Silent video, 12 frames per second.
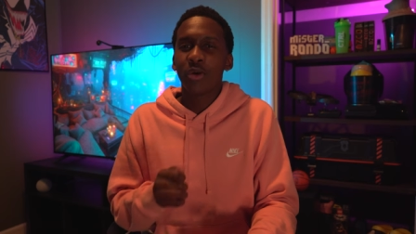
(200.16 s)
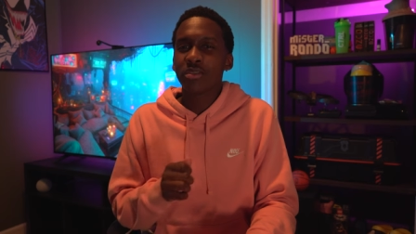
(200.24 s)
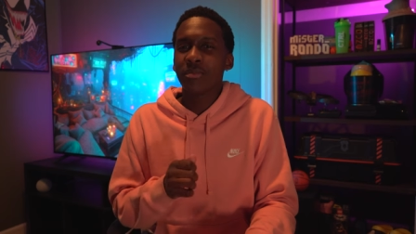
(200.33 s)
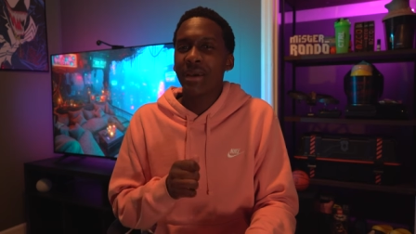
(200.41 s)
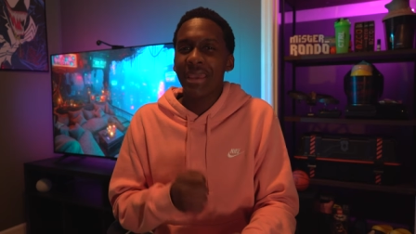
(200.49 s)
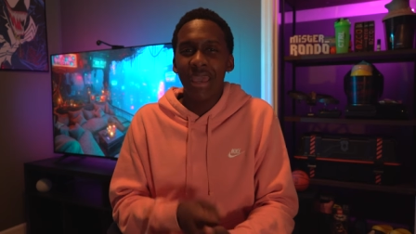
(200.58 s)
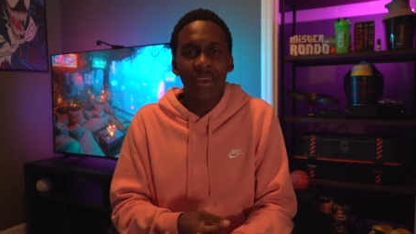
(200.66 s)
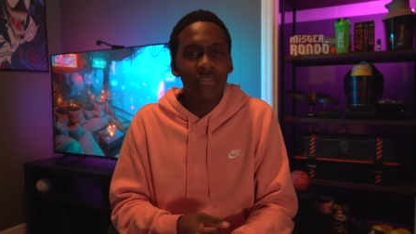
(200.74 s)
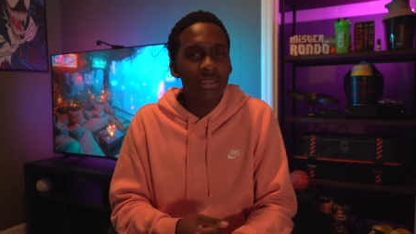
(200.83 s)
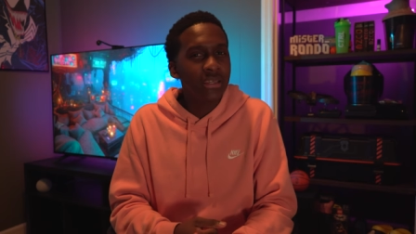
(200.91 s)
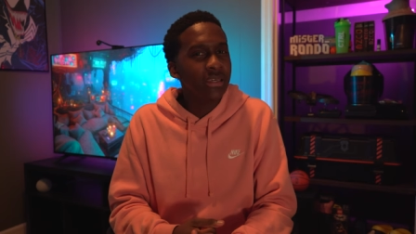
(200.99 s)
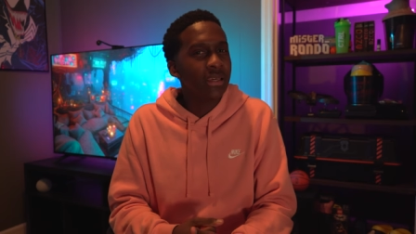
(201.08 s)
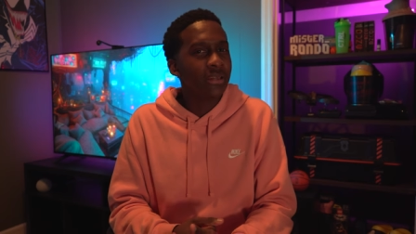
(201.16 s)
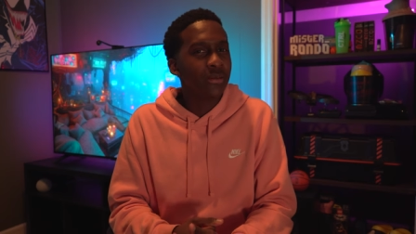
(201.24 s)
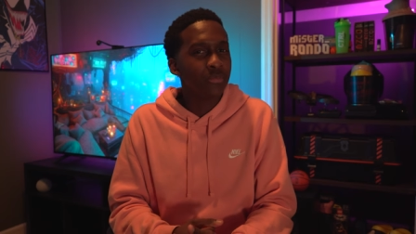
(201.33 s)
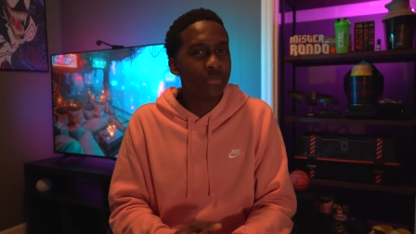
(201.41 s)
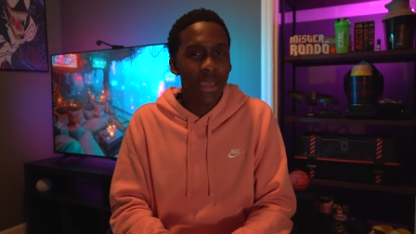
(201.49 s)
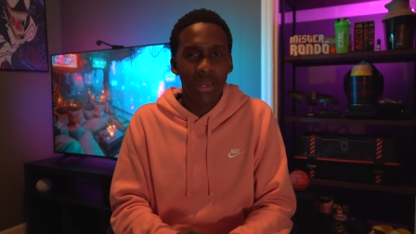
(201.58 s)
Most of my heavy and
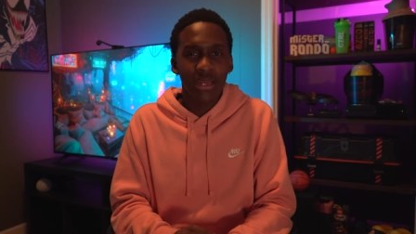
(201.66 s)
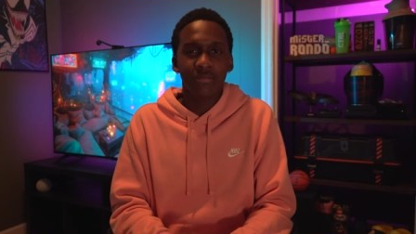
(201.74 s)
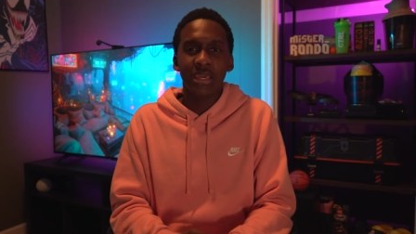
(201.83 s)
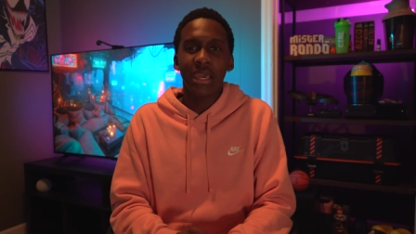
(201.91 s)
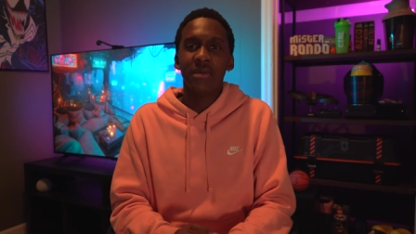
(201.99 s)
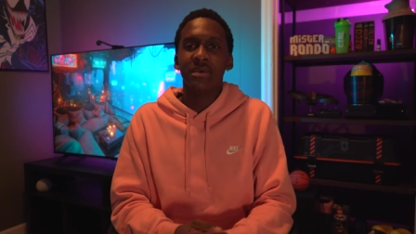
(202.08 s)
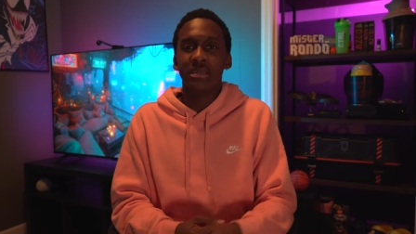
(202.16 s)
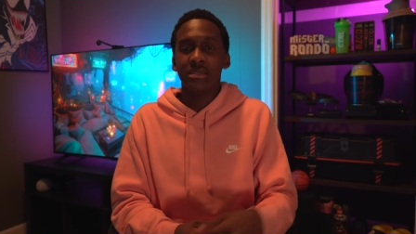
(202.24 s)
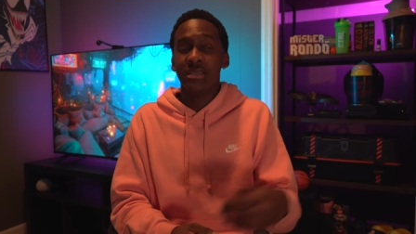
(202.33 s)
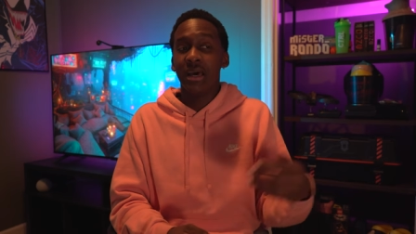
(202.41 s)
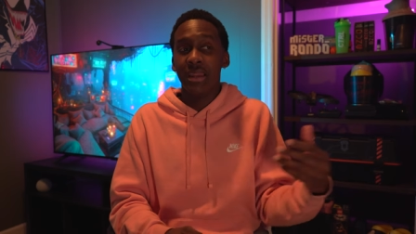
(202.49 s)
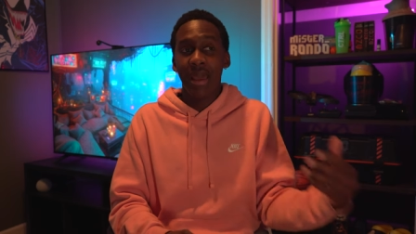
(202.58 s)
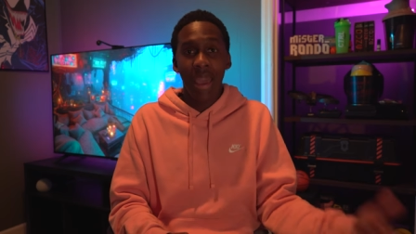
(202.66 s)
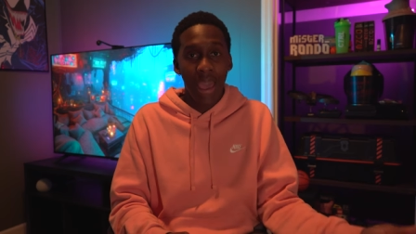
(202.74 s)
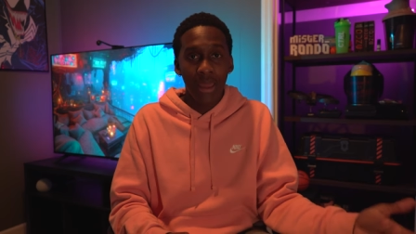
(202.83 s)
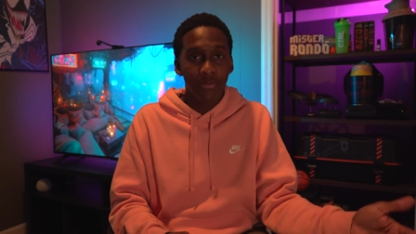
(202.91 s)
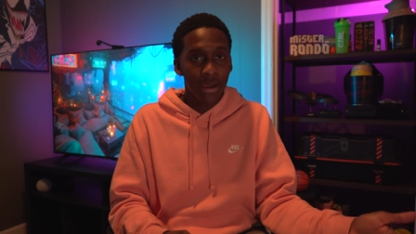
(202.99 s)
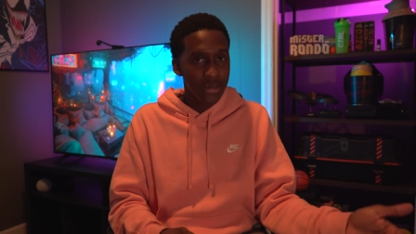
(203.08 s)
competitive gaming is done
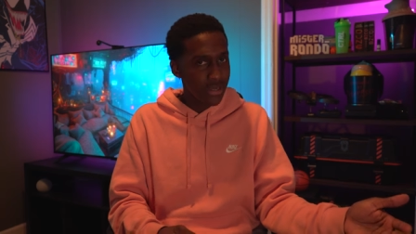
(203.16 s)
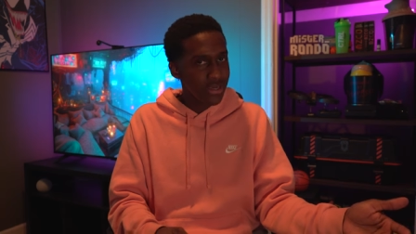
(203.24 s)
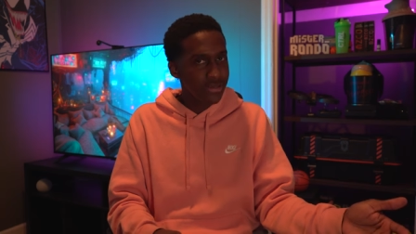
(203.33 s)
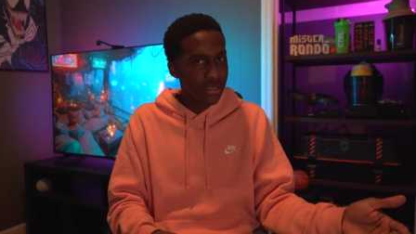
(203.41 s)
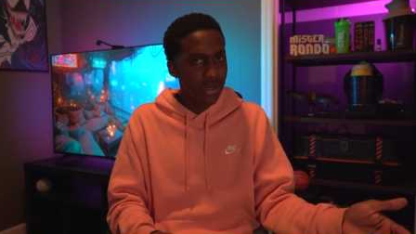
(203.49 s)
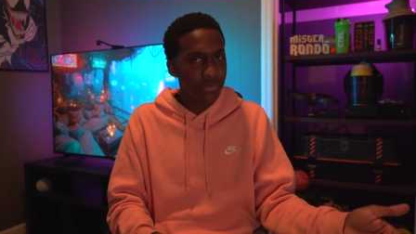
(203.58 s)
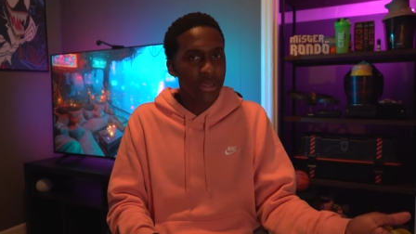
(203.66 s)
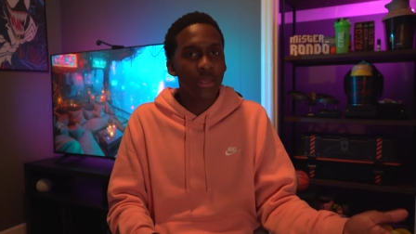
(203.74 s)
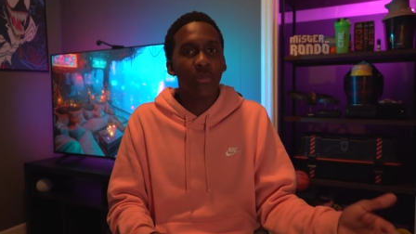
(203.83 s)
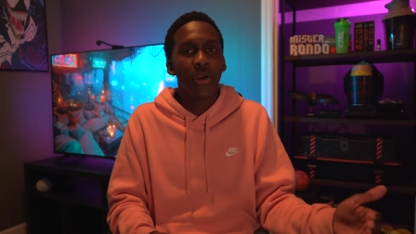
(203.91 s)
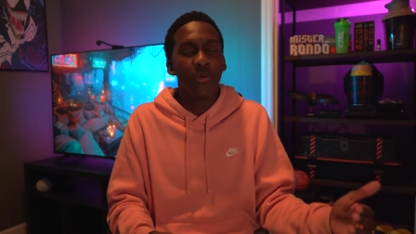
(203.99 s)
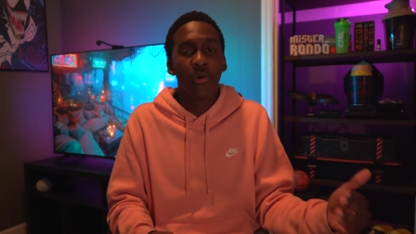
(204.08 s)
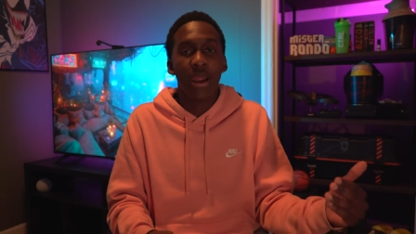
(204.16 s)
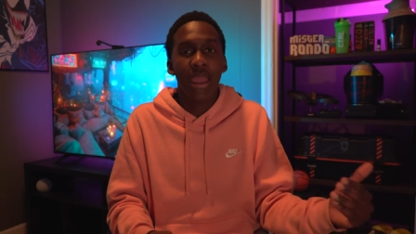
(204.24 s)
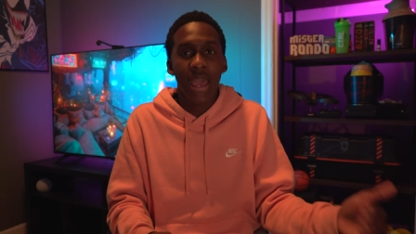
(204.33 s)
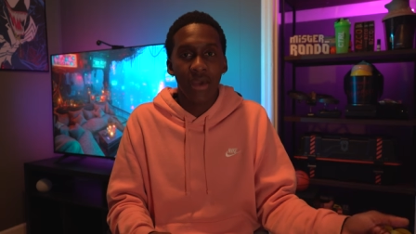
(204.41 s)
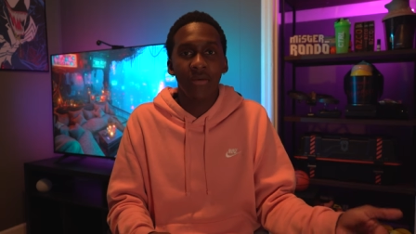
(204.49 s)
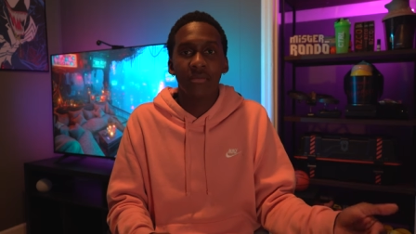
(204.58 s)
at my desk setup anywhere where I
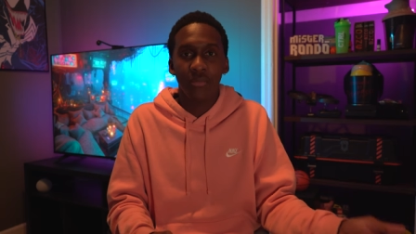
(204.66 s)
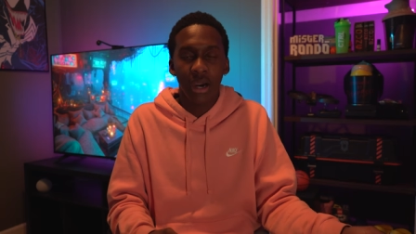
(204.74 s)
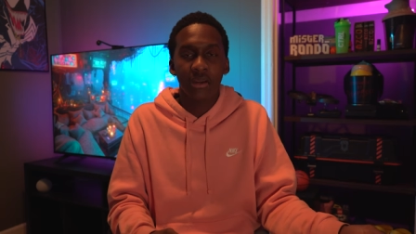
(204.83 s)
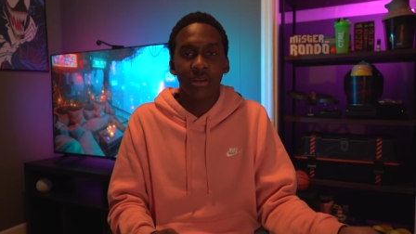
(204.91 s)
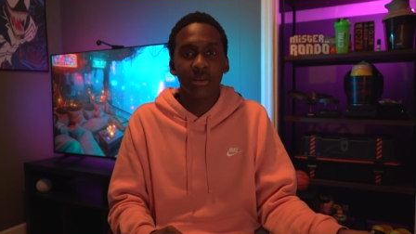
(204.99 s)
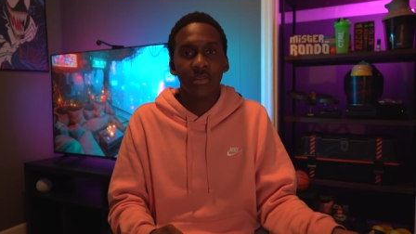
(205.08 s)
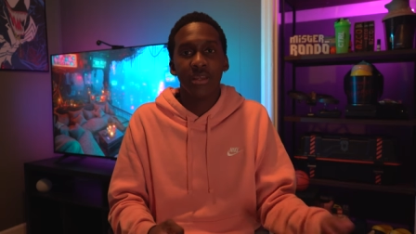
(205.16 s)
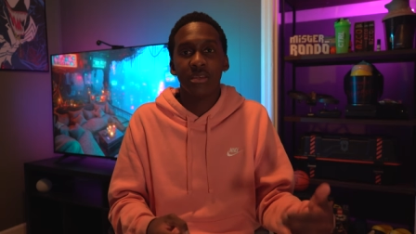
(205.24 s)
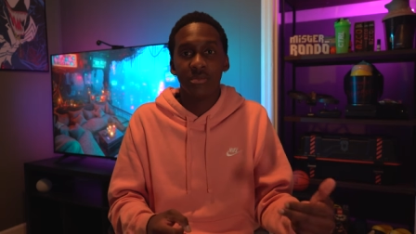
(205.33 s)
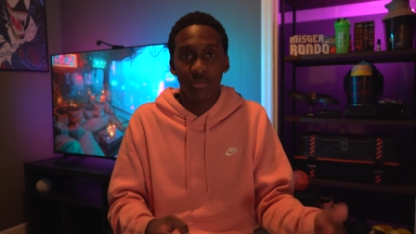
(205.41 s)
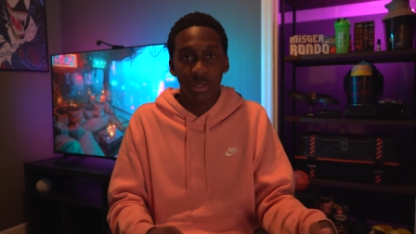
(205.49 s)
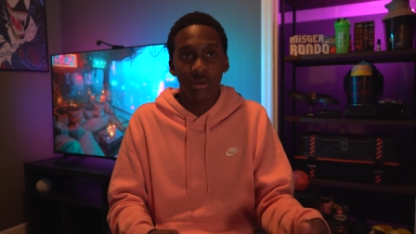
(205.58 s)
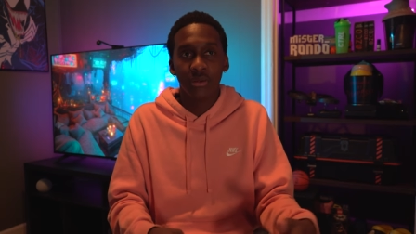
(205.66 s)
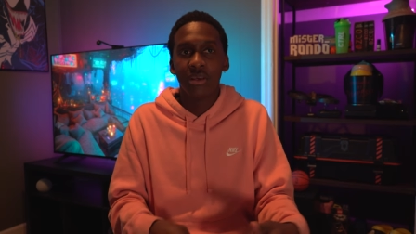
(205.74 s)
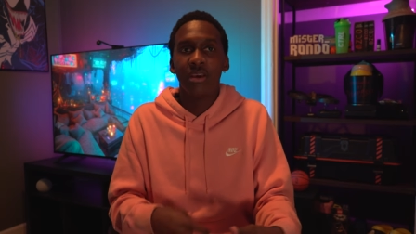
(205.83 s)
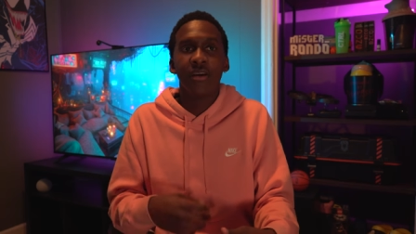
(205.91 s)
have a monitor that is built